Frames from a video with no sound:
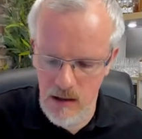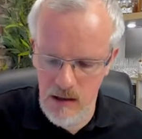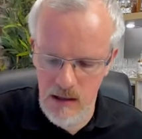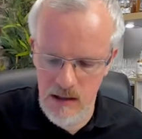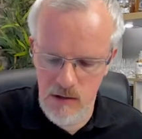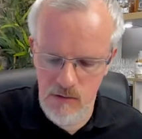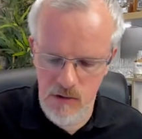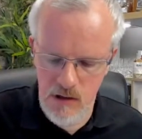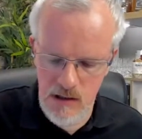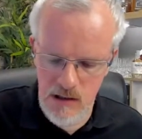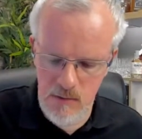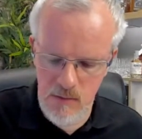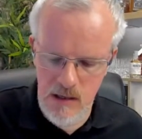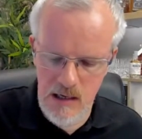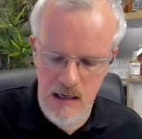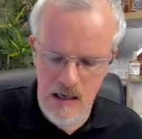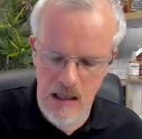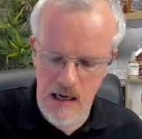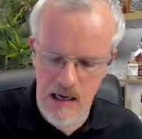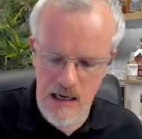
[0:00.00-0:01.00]
Let's raise a wee
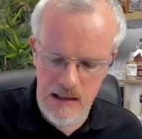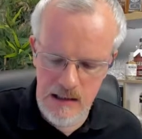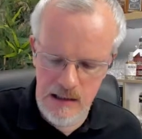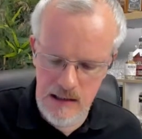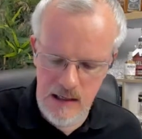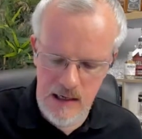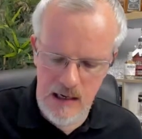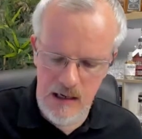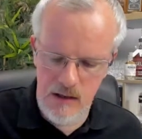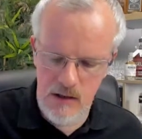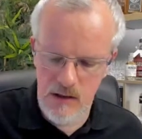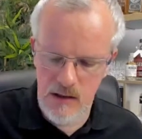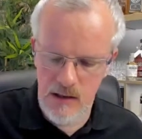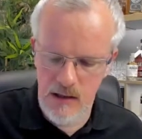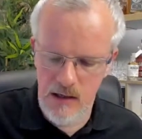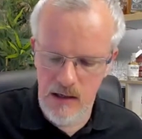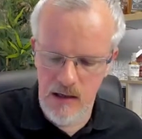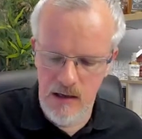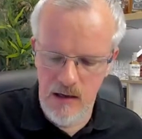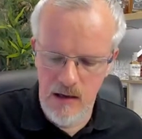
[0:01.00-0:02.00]
glass,
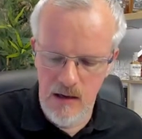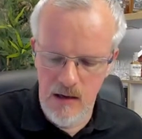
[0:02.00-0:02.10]
actually,